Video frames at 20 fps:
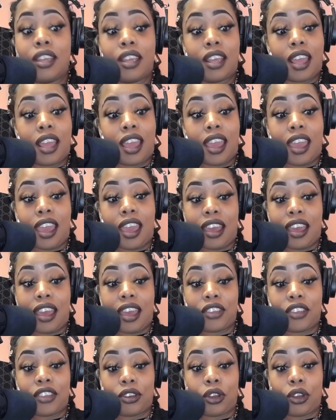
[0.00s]
and
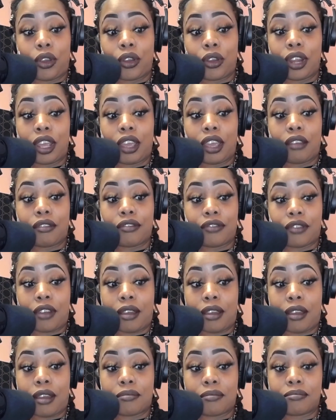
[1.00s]
they're learning
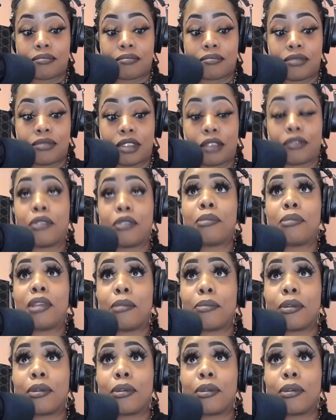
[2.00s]
from different people.